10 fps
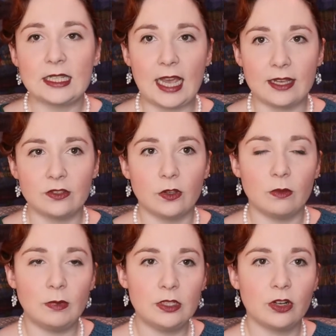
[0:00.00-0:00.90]
Yes, so the
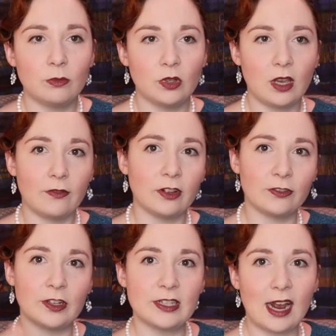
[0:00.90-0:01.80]
midterm will cover the
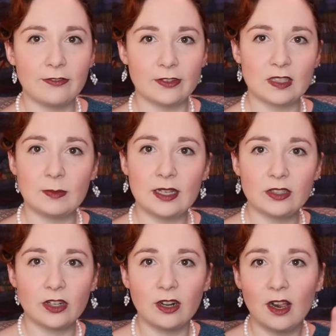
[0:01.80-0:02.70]
first half of the
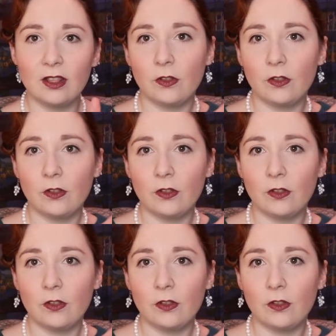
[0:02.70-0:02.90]
semester.